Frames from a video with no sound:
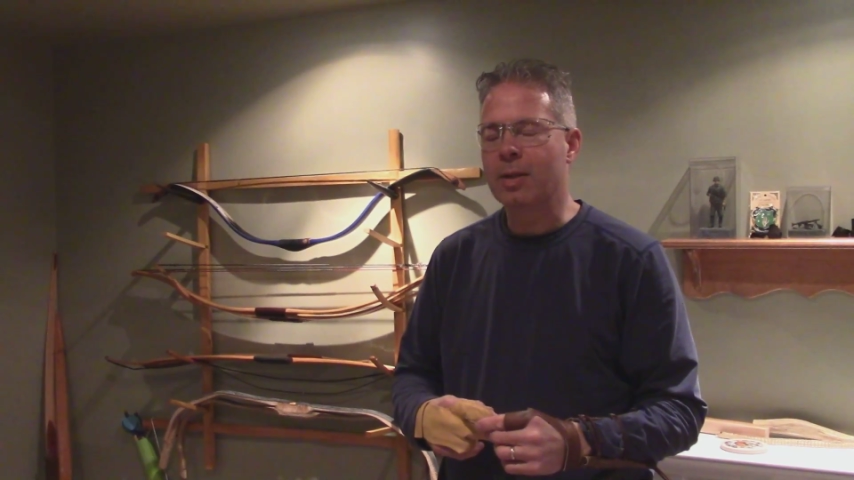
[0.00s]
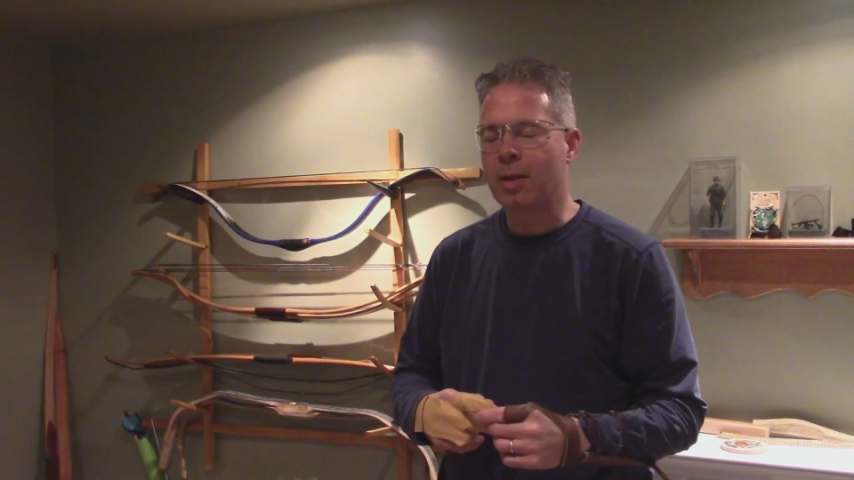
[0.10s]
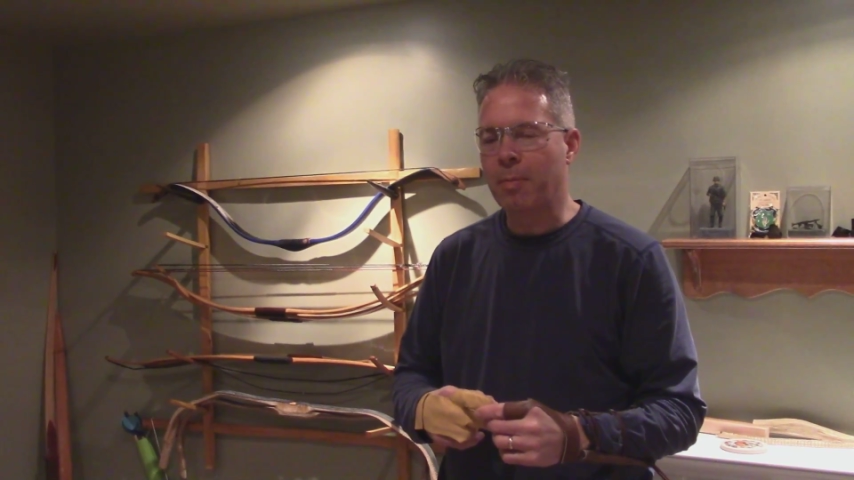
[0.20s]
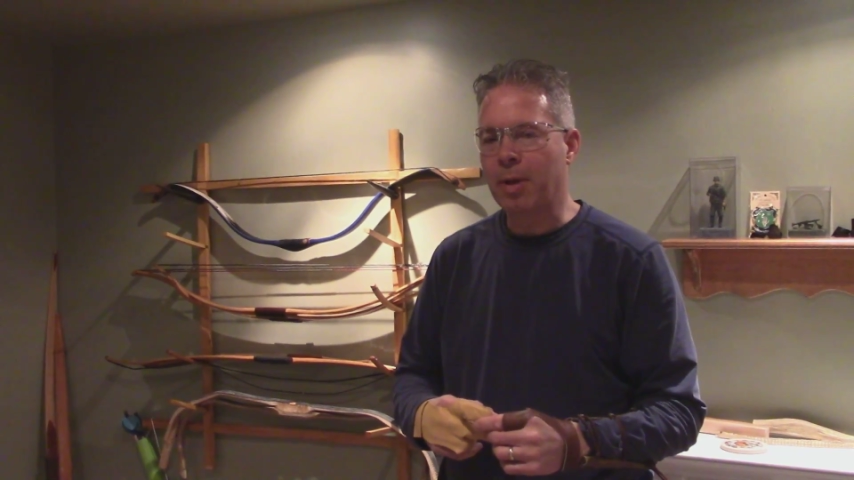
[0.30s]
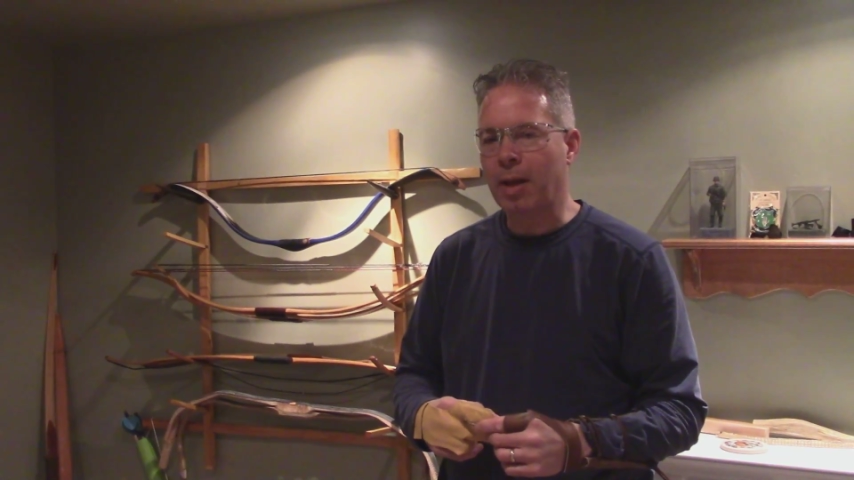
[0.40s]

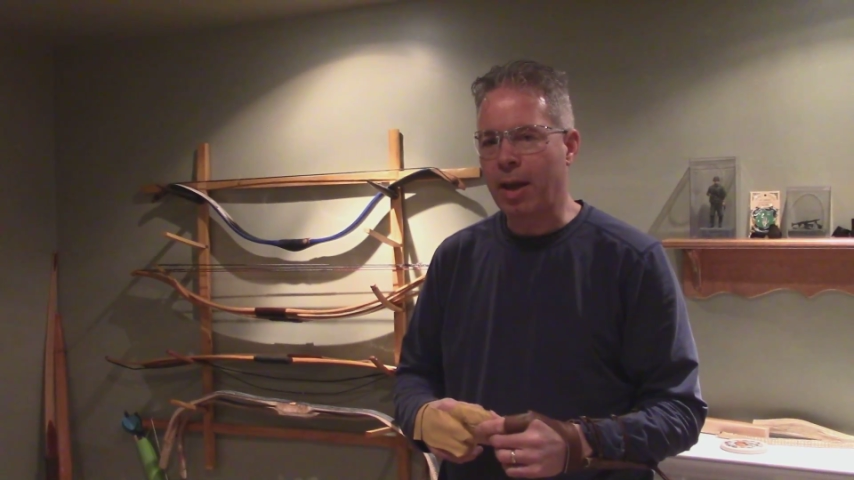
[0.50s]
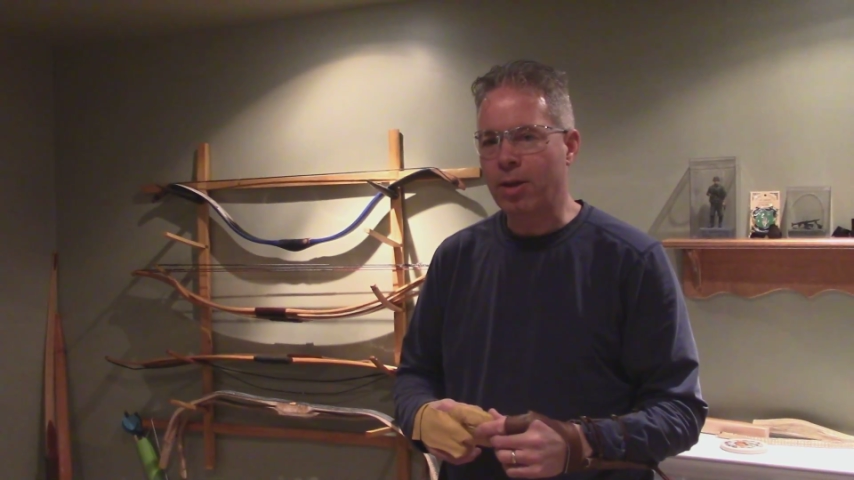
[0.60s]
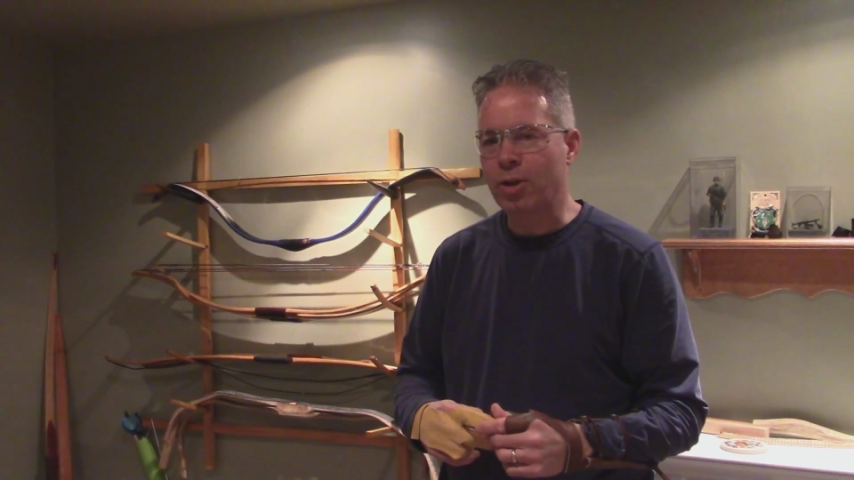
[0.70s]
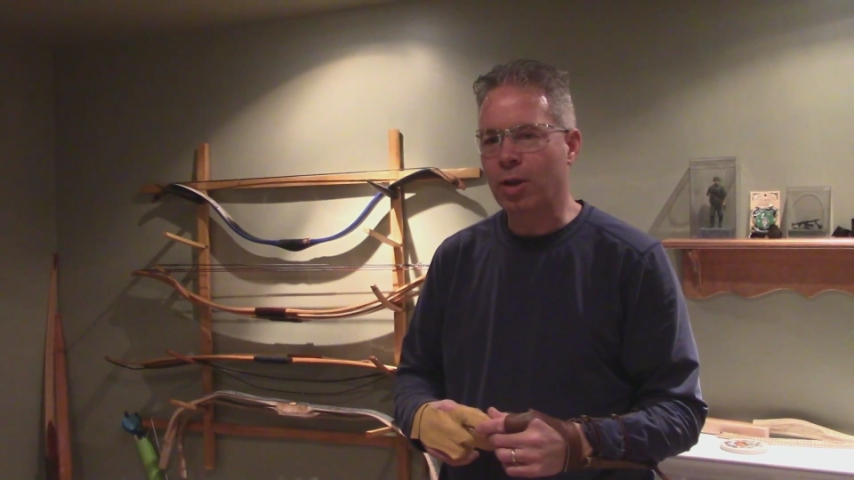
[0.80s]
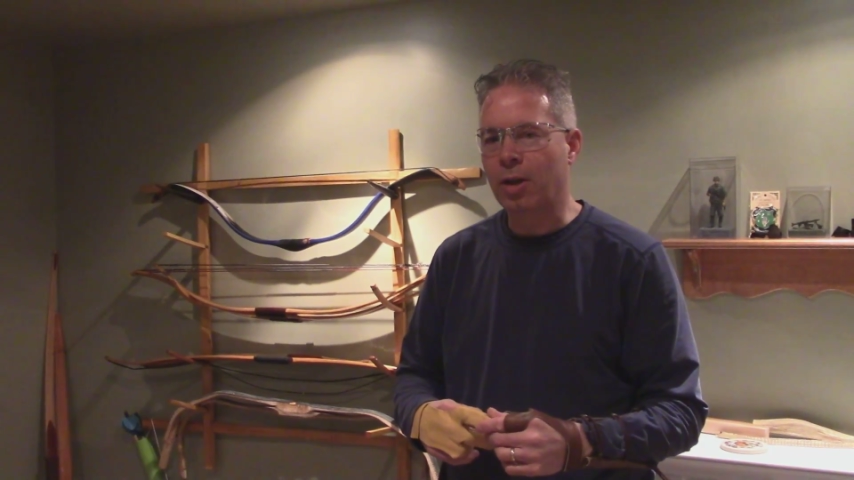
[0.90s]

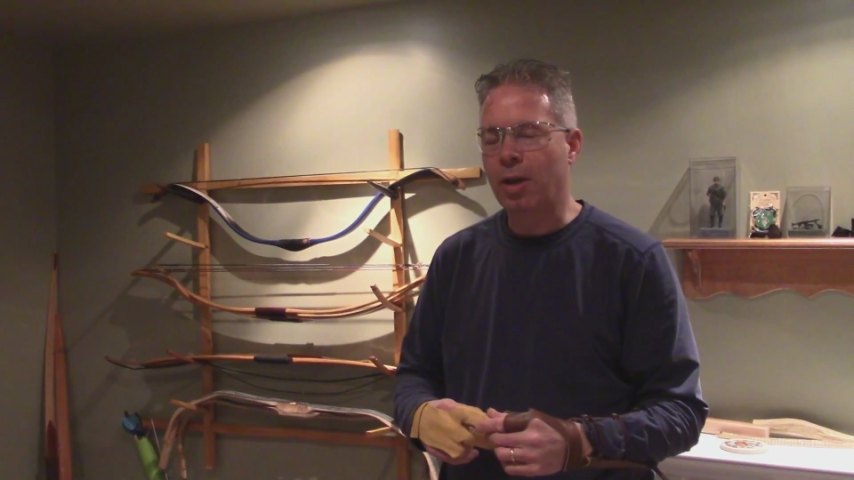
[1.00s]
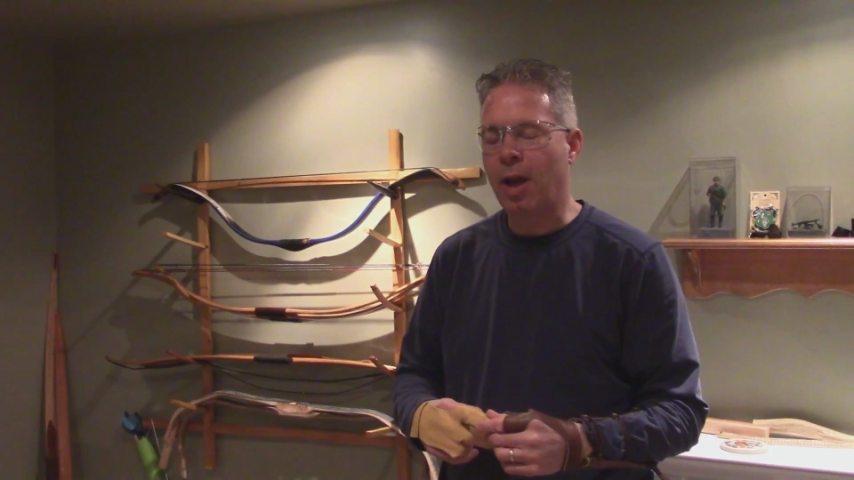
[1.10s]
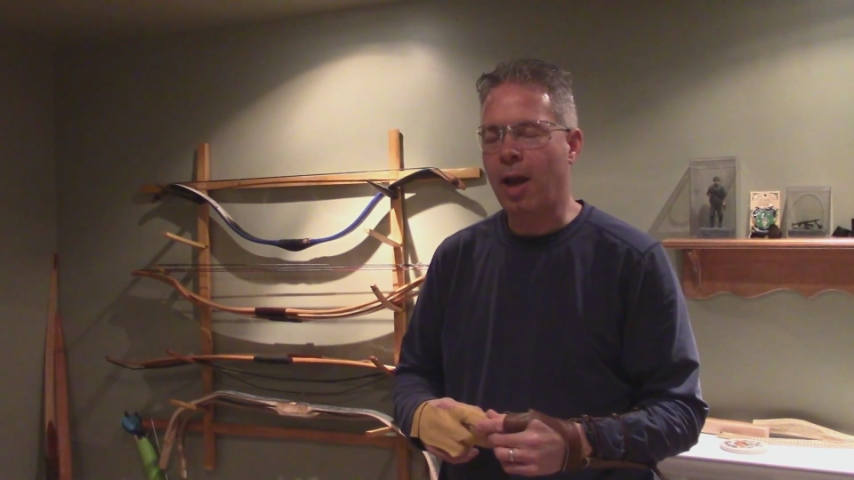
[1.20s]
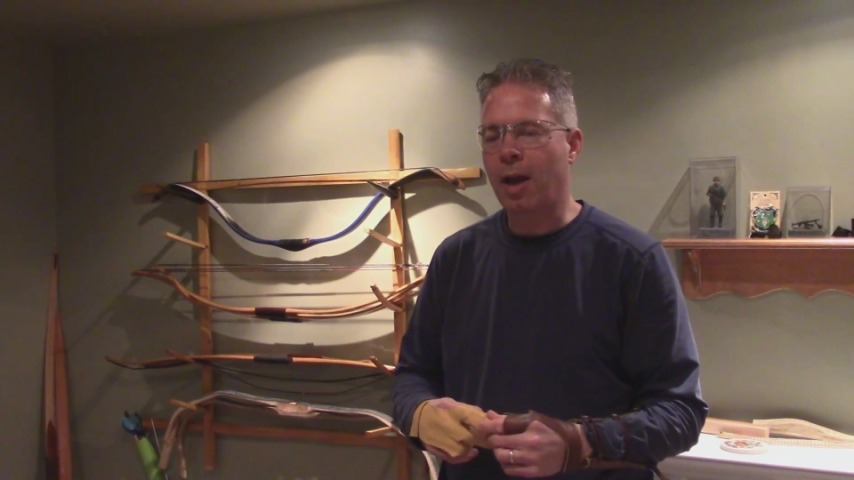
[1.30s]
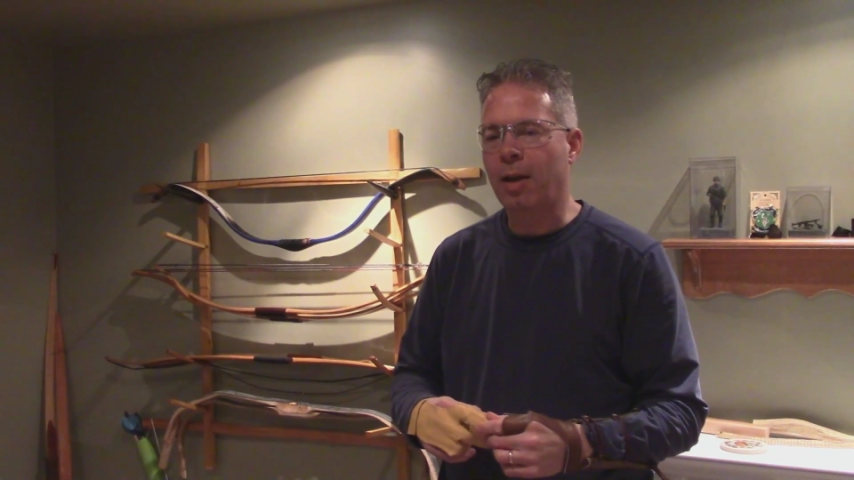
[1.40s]

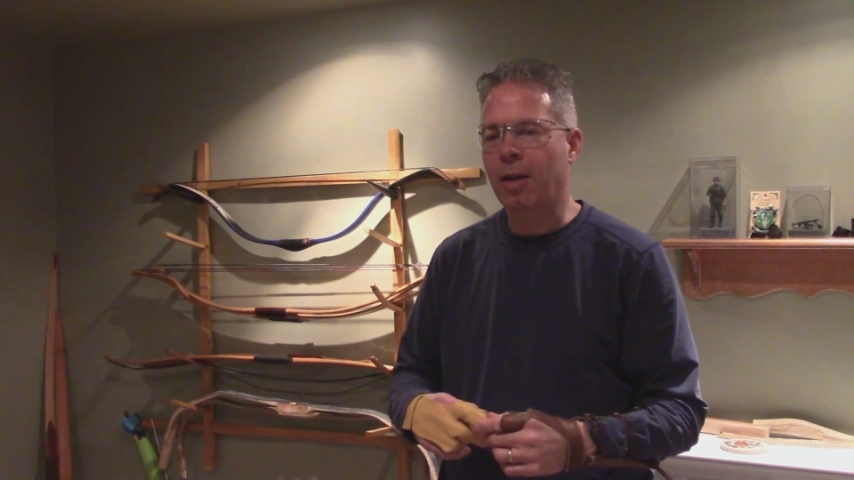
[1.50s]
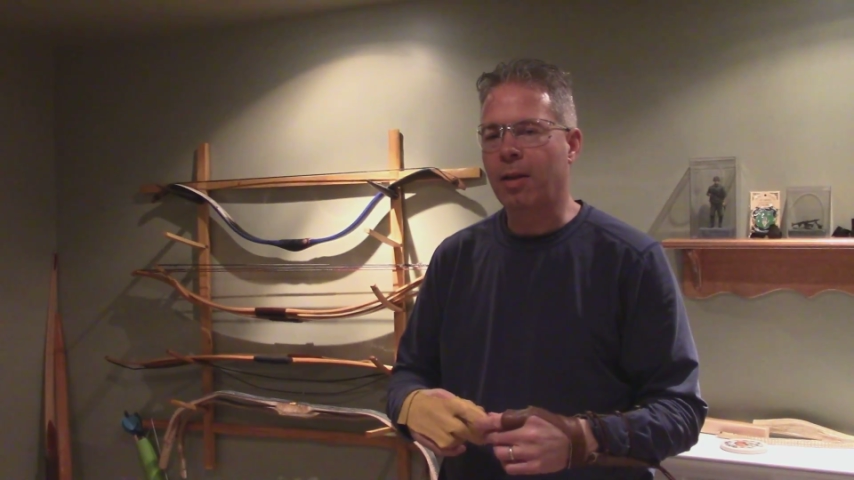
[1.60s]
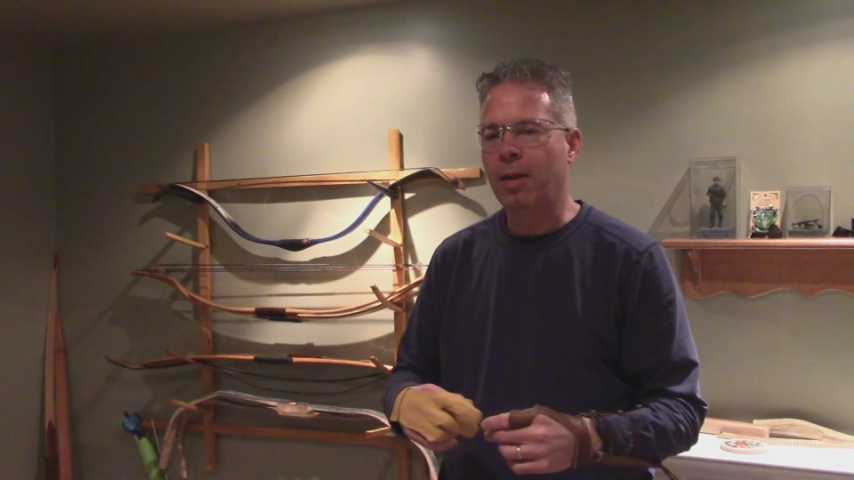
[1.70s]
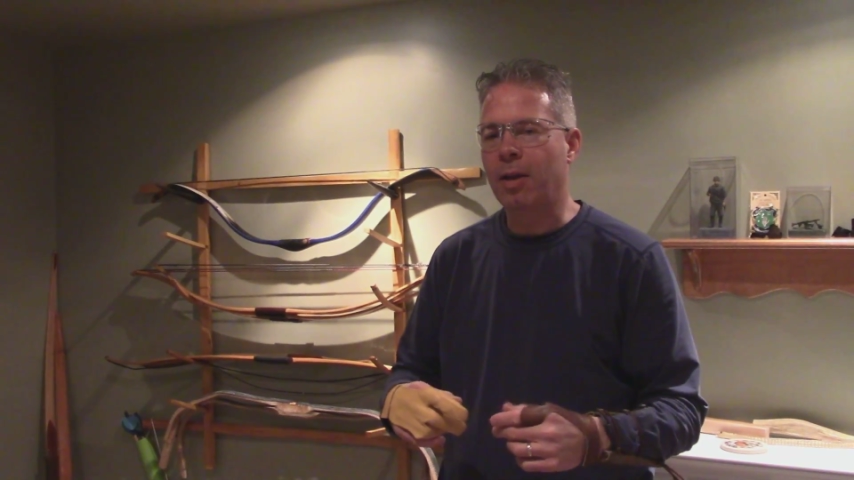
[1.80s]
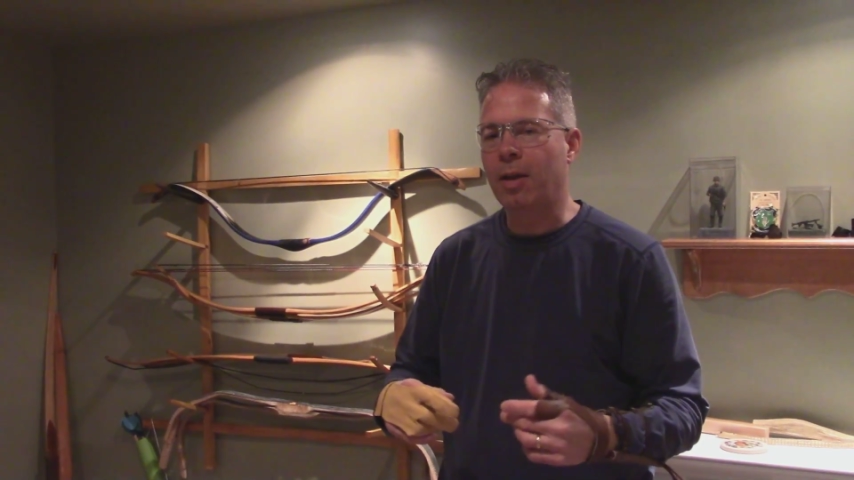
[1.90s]
simulation and
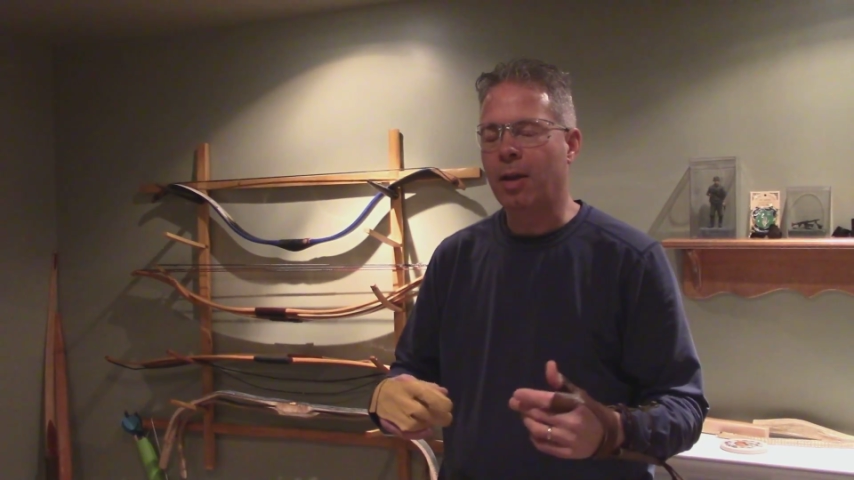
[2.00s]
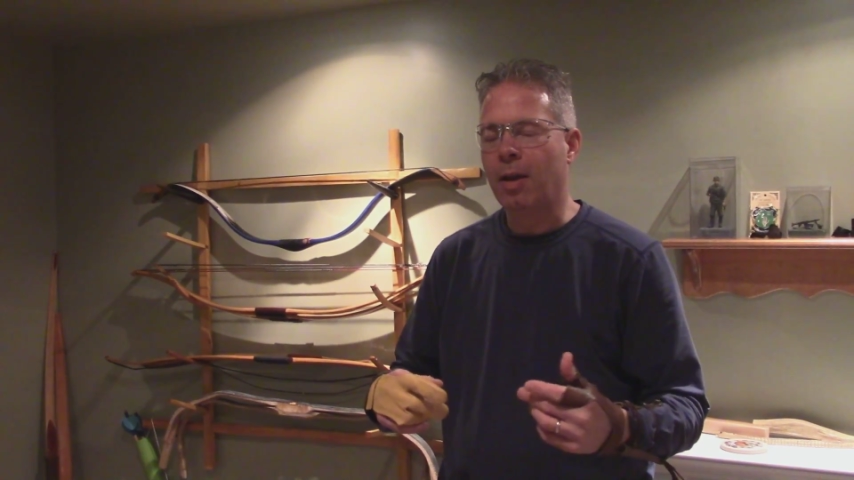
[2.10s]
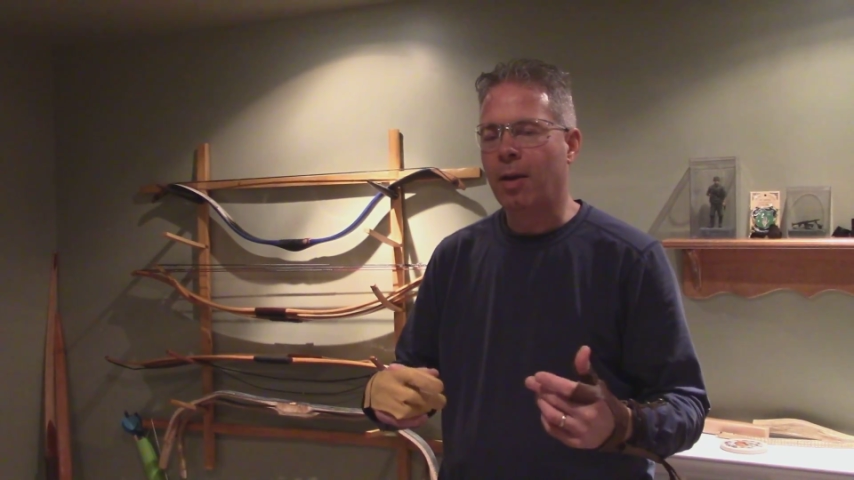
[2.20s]
in the